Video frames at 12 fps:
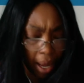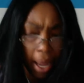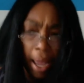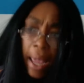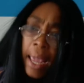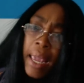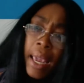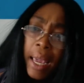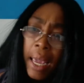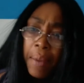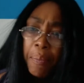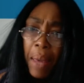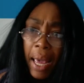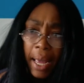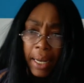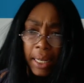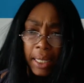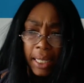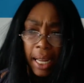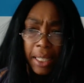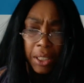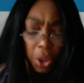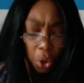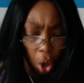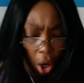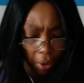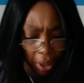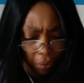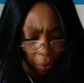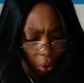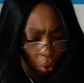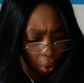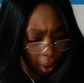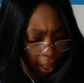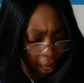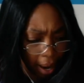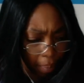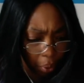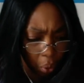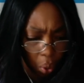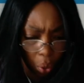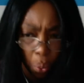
man that is a Taurus, Virgo, or a Capricorn.